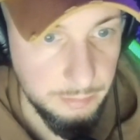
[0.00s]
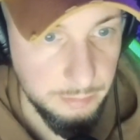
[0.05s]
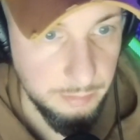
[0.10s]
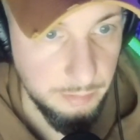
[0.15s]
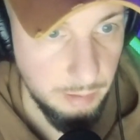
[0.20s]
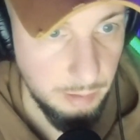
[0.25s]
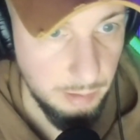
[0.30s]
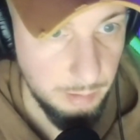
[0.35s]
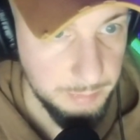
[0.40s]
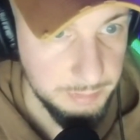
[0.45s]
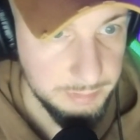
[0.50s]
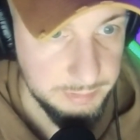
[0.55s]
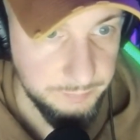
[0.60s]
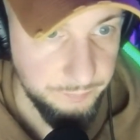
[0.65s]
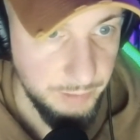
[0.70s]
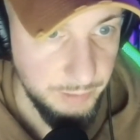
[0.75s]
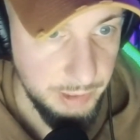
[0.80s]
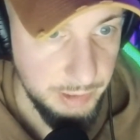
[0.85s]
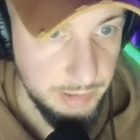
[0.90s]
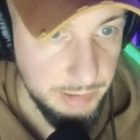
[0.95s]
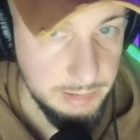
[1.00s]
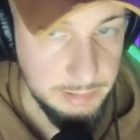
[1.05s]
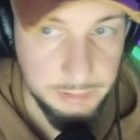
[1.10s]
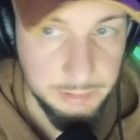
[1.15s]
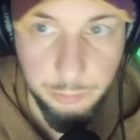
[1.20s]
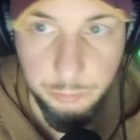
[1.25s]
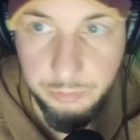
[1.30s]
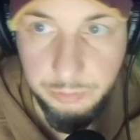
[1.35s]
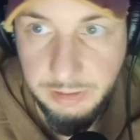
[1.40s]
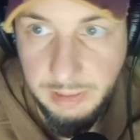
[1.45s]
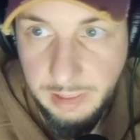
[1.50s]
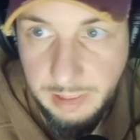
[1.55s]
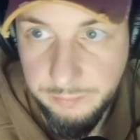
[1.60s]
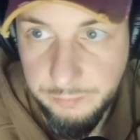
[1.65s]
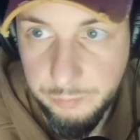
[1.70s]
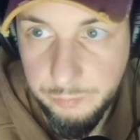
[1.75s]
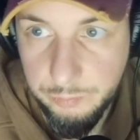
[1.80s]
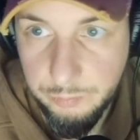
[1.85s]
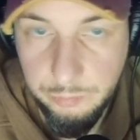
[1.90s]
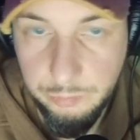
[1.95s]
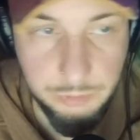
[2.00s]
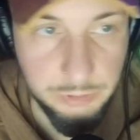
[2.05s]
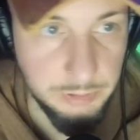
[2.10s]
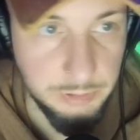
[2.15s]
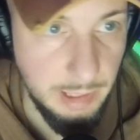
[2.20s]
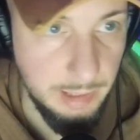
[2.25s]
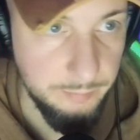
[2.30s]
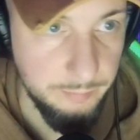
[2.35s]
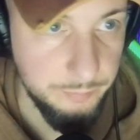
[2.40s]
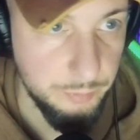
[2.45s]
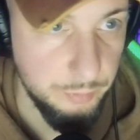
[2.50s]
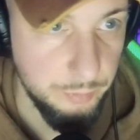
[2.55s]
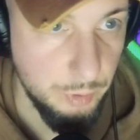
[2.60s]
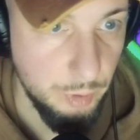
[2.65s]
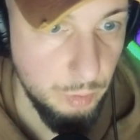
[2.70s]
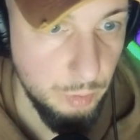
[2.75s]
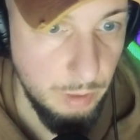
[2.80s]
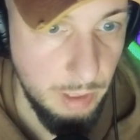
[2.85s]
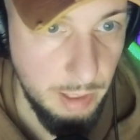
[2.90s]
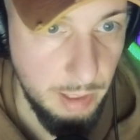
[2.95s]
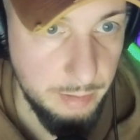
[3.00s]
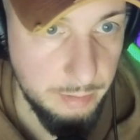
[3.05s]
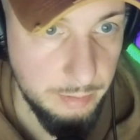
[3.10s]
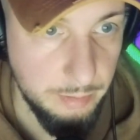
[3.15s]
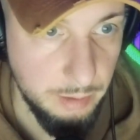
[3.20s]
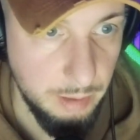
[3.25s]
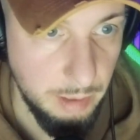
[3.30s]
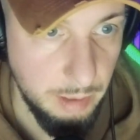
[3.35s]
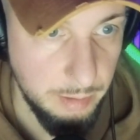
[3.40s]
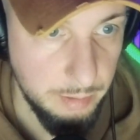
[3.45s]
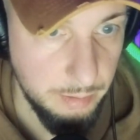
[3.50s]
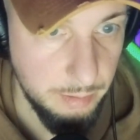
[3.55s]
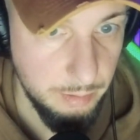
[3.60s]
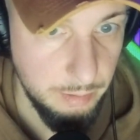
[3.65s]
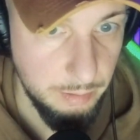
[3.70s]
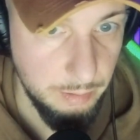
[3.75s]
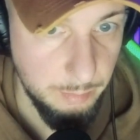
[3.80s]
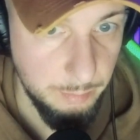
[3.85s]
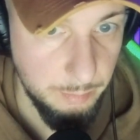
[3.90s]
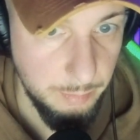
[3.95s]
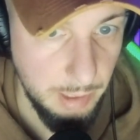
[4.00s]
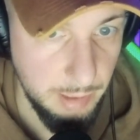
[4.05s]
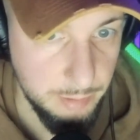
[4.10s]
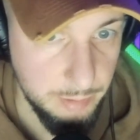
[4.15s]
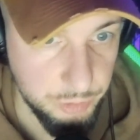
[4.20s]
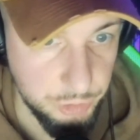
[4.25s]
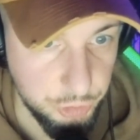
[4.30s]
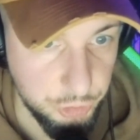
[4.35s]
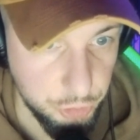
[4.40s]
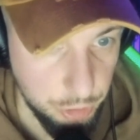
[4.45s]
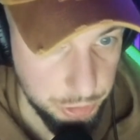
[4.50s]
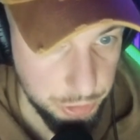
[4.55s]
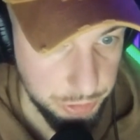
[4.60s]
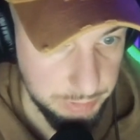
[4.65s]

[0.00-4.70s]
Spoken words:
it's very easy. You just have to know how to search